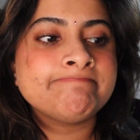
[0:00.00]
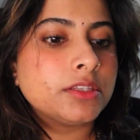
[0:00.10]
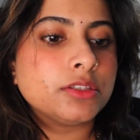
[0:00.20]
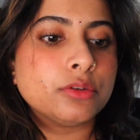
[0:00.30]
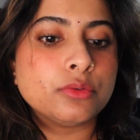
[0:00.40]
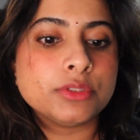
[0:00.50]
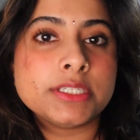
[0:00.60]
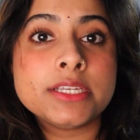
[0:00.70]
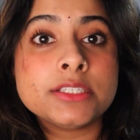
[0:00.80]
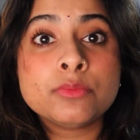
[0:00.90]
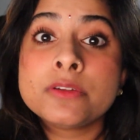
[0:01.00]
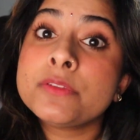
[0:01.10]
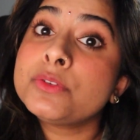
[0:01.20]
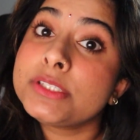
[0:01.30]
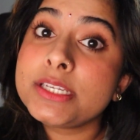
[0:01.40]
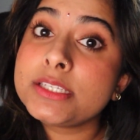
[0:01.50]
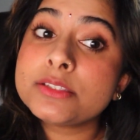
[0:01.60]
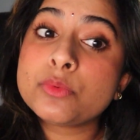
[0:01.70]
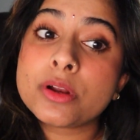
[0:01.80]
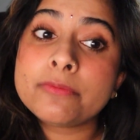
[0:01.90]
So today is one of those
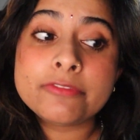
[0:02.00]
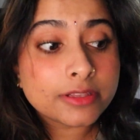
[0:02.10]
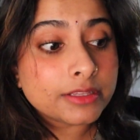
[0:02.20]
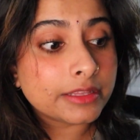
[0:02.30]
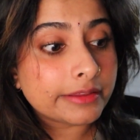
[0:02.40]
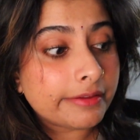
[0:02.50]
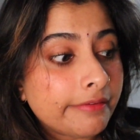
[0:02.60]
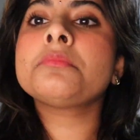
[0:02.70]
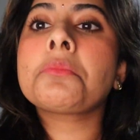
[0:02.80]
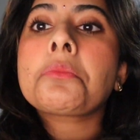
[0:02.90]
days where I'm feeling like it.